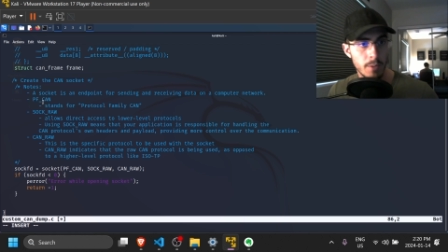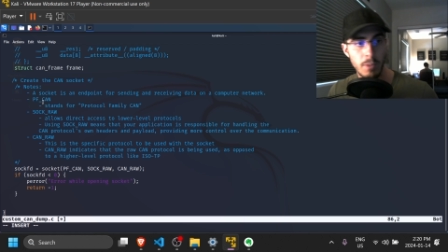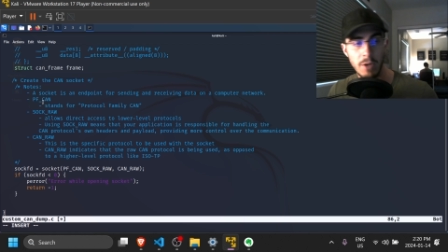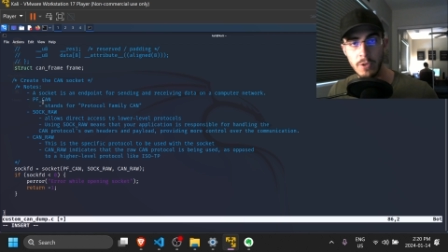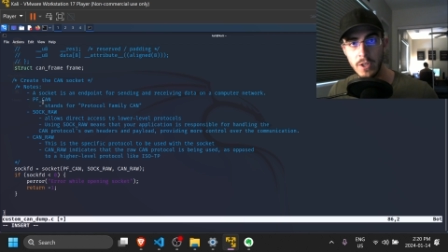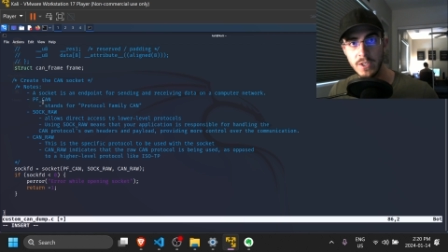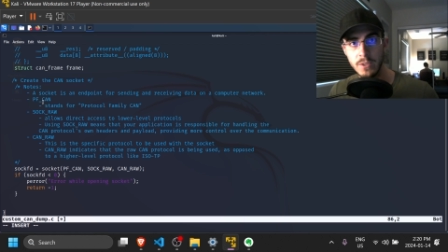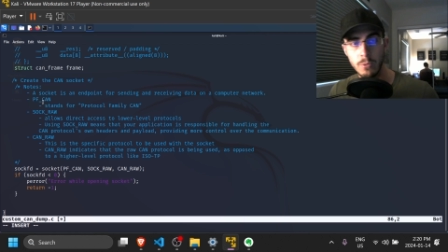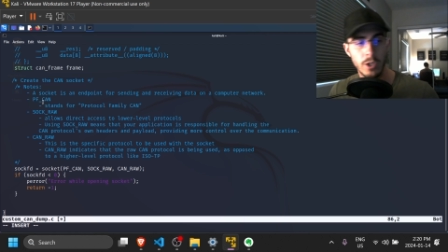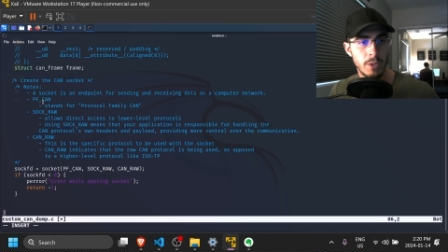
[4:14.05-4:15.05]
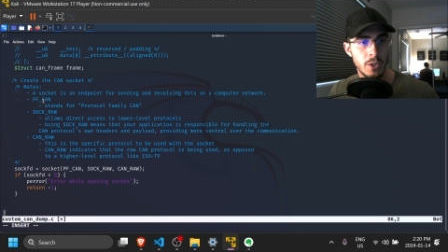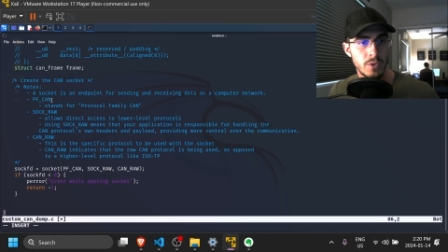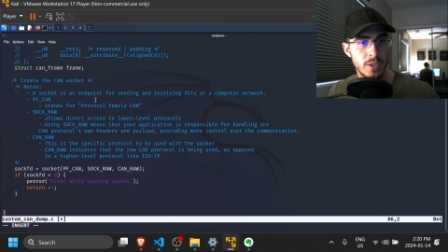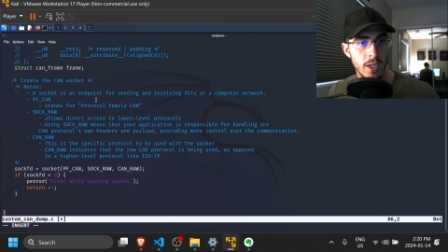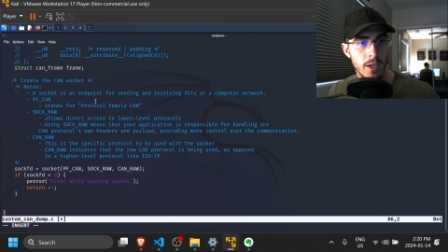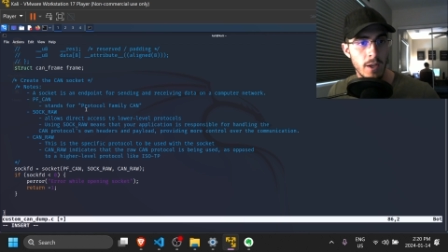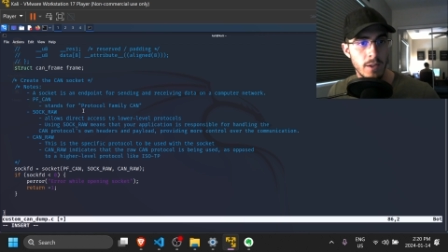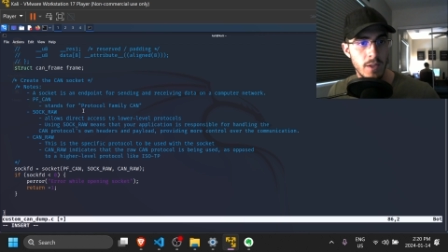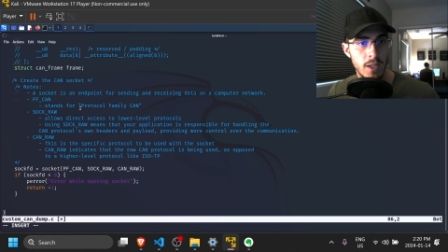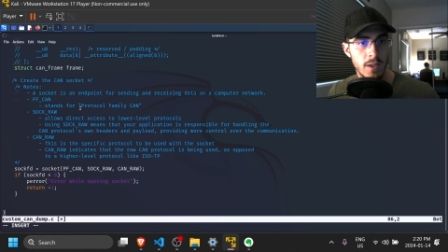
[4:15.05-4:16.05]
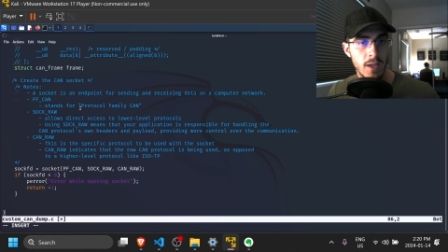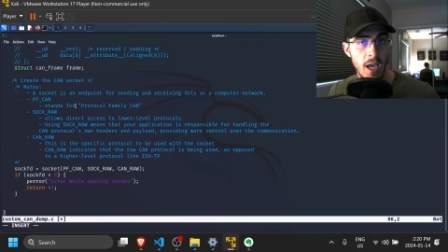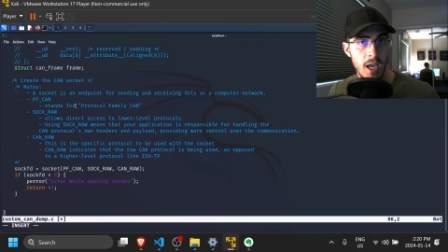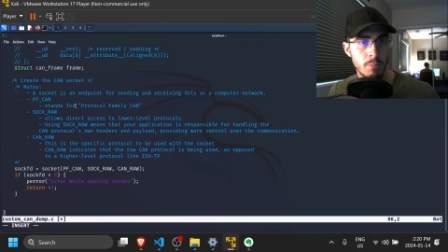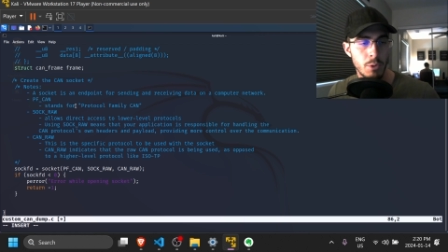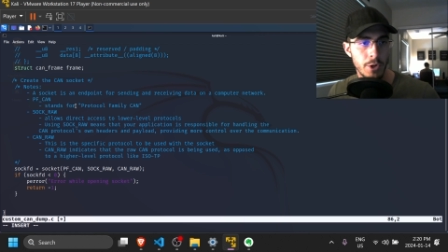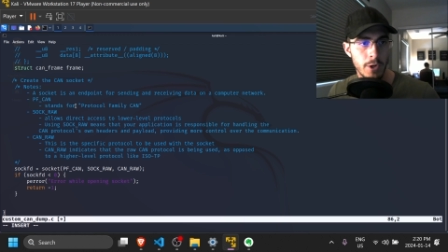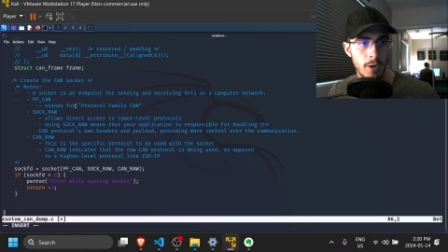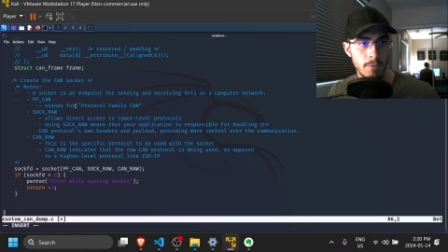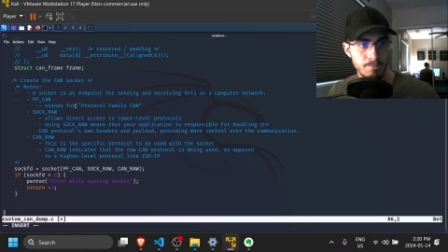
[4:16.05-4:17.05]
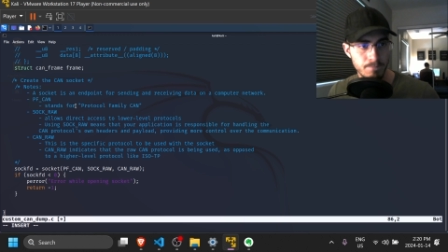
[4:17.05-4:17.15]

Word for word: But for this, we're going to be using the CAN protocol.